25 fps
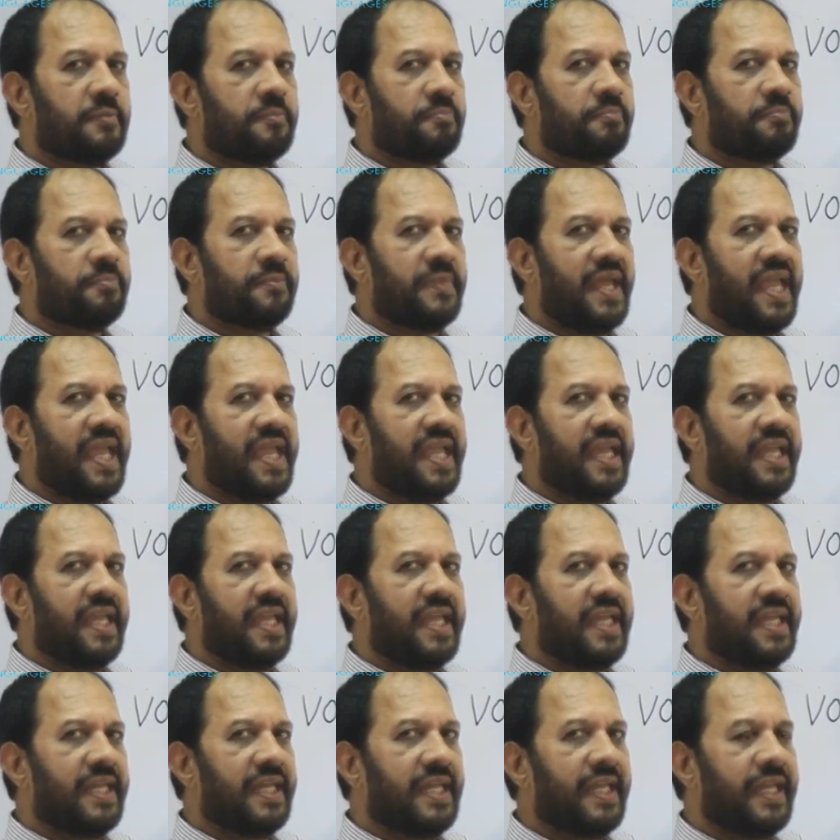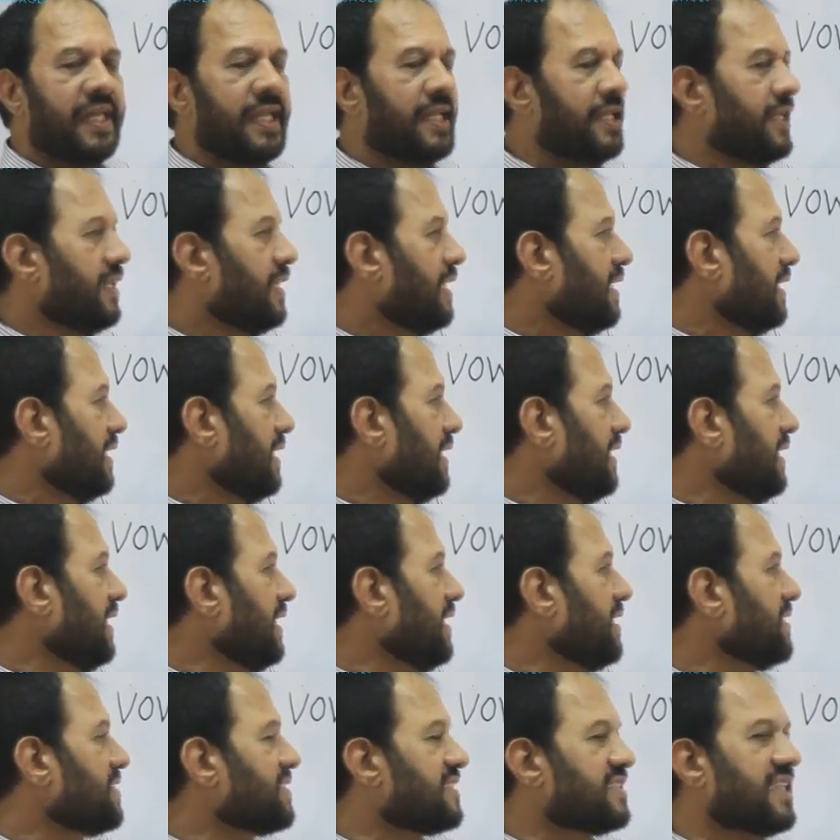Made,
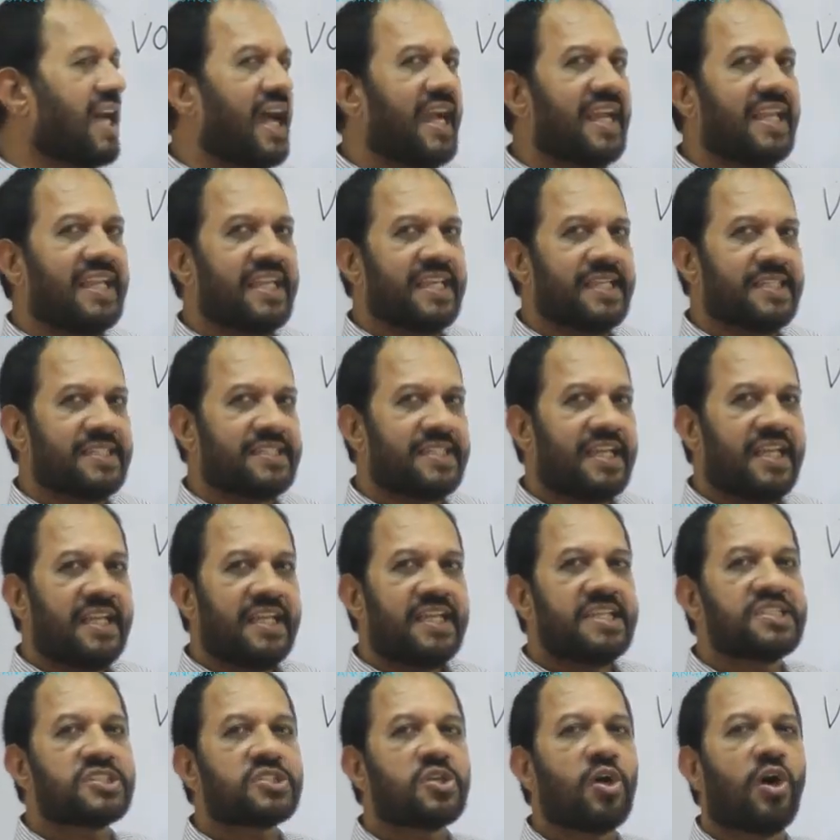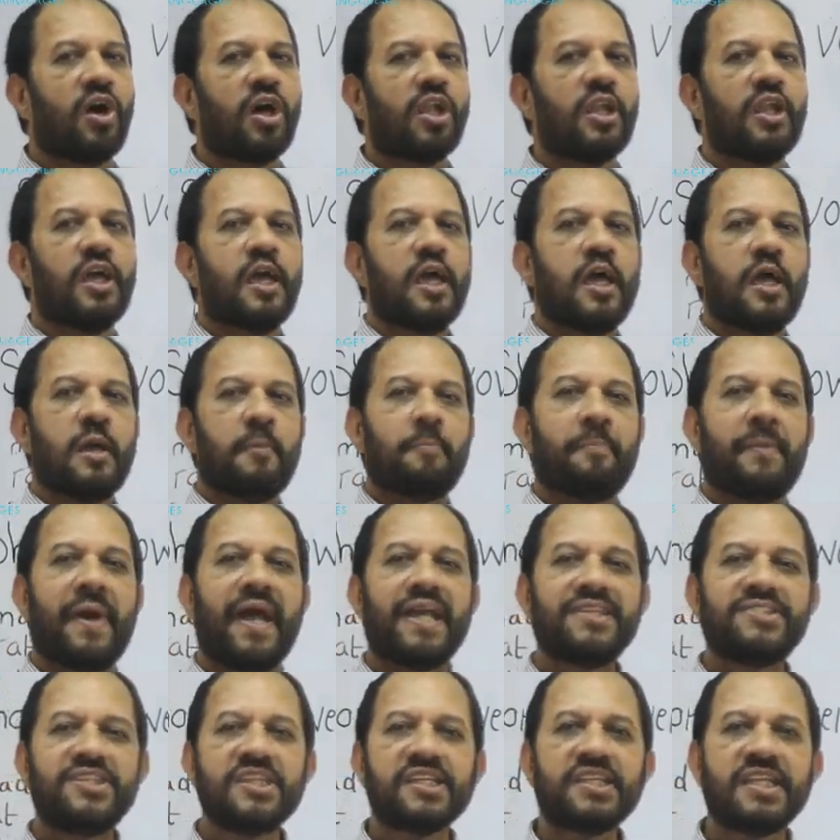E silent. It's called
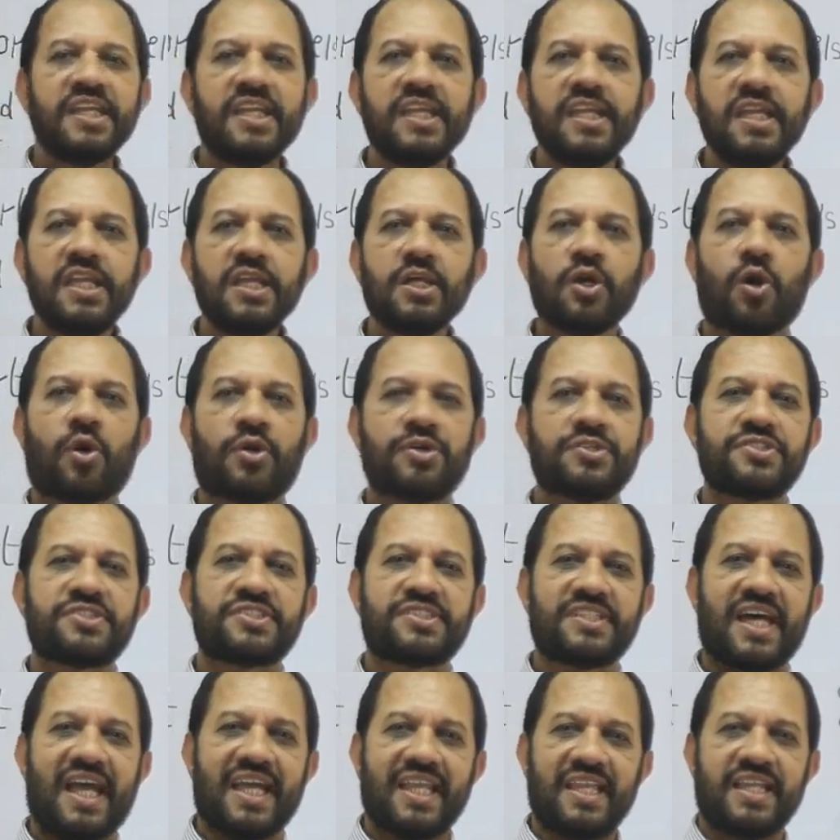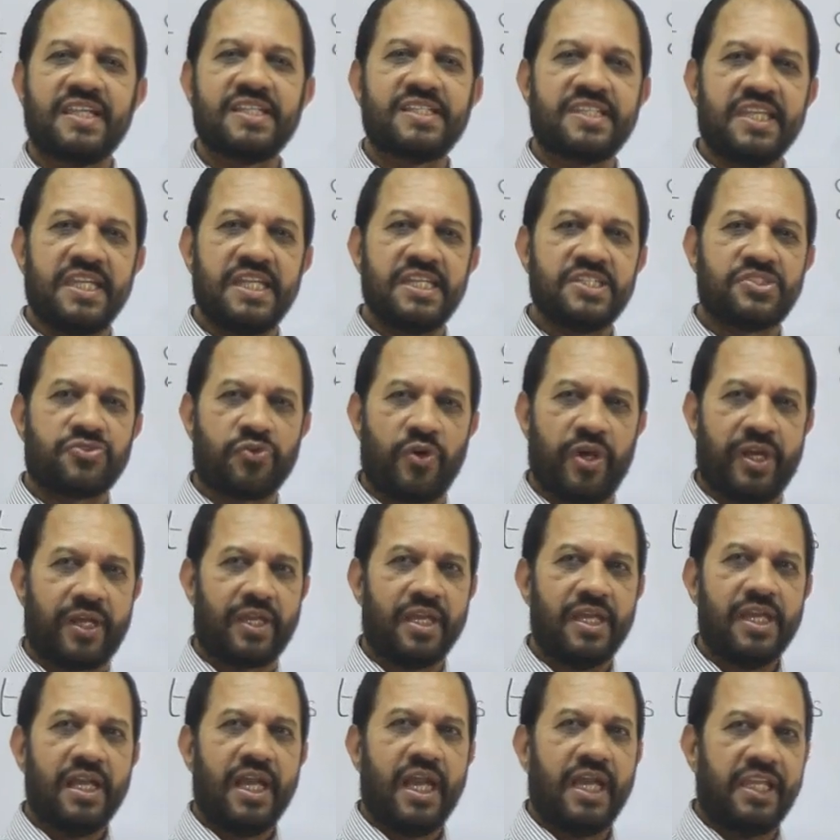magic E or silent E trick,
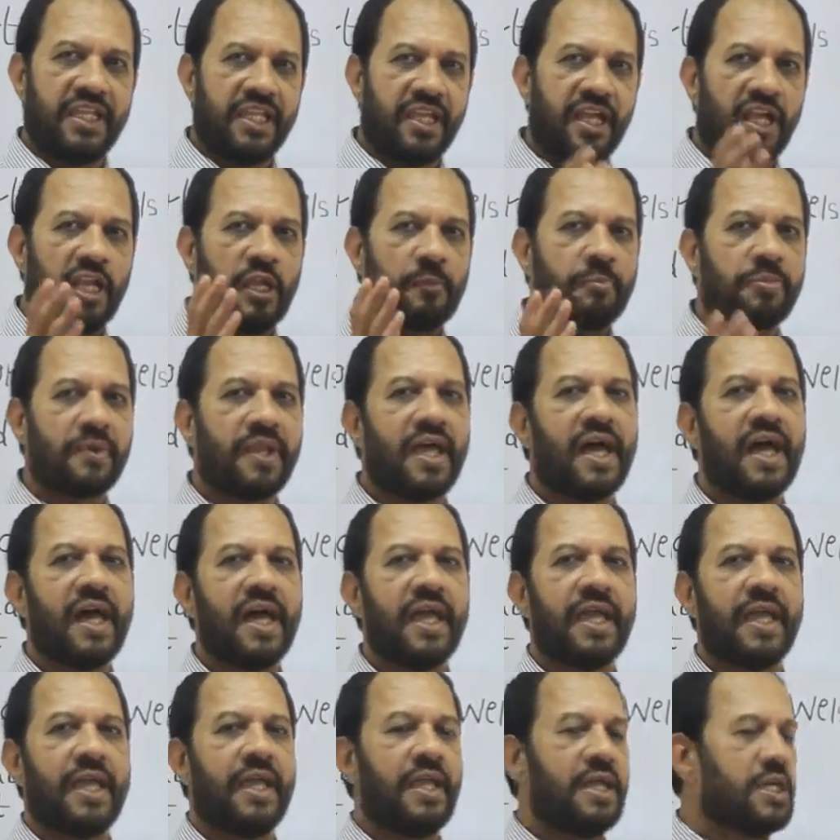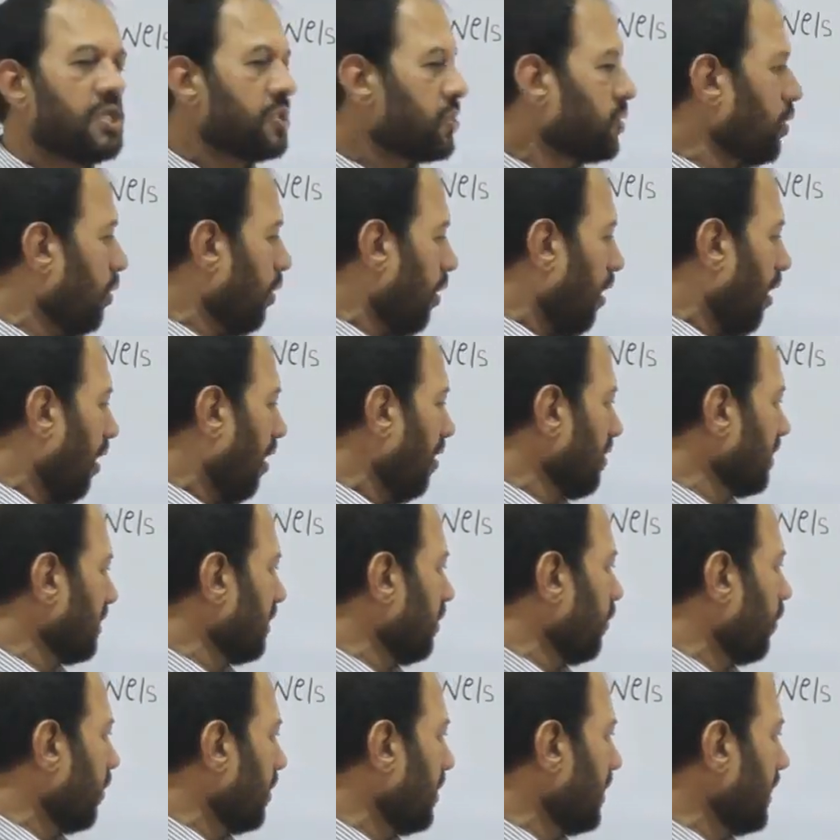and it will apply to all
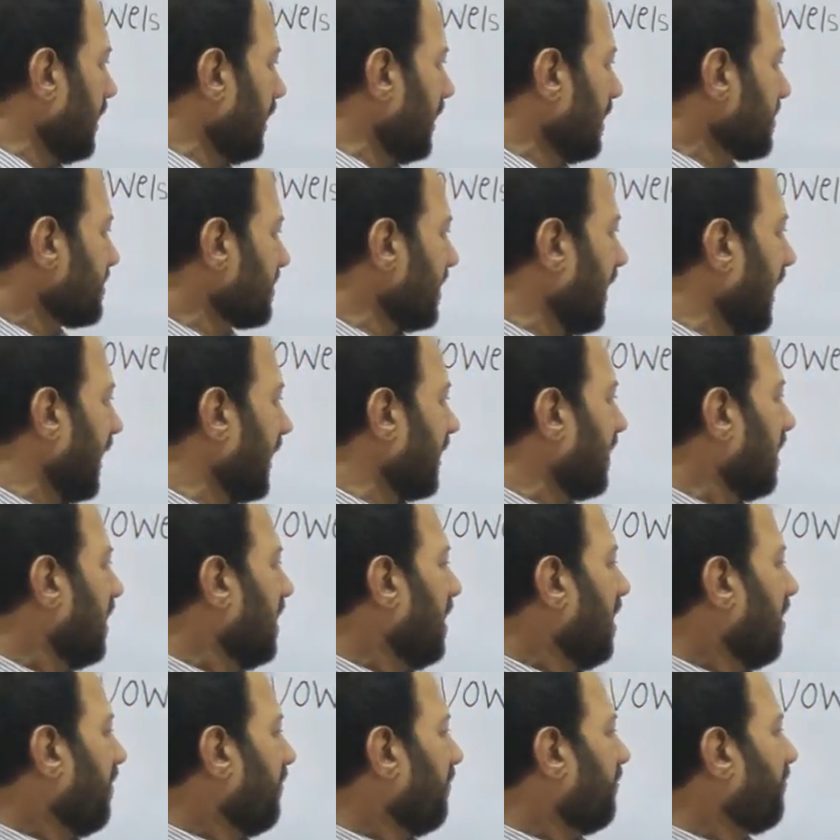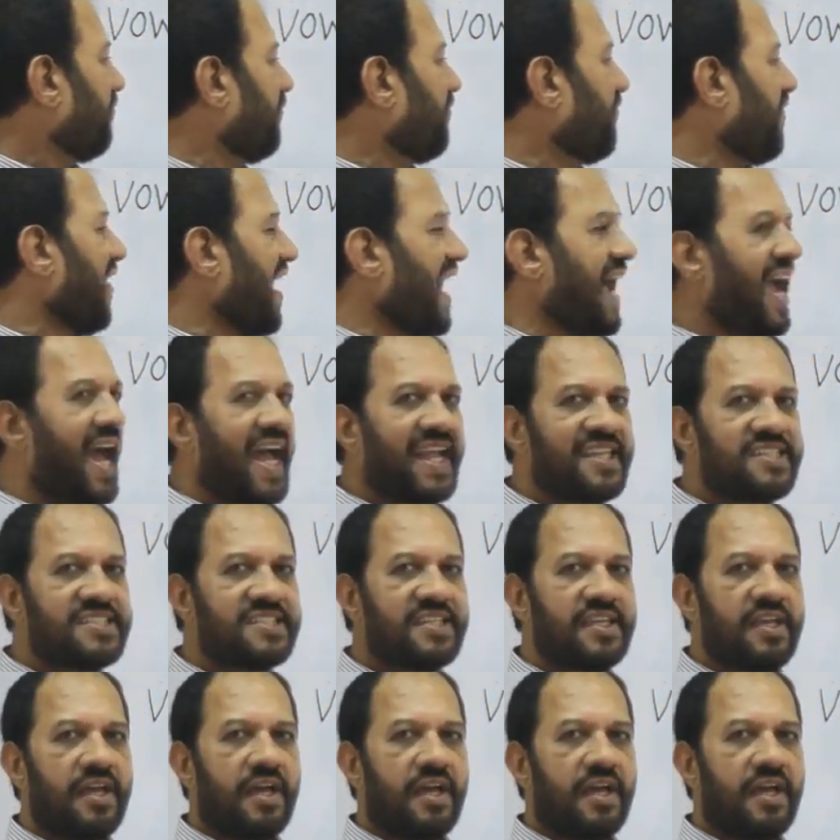the words like fat,